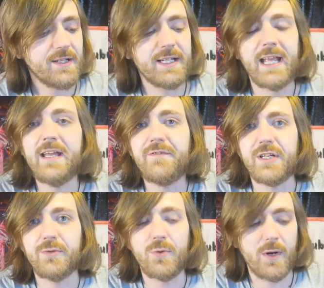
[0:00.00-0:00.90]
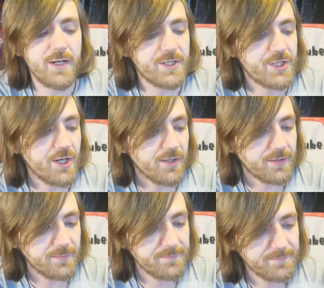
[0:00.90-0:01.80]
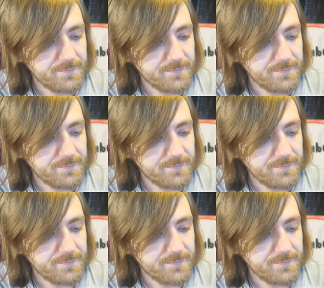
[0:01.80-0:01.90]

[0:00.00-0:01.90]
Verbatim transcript: that it gave Jill quite a shock.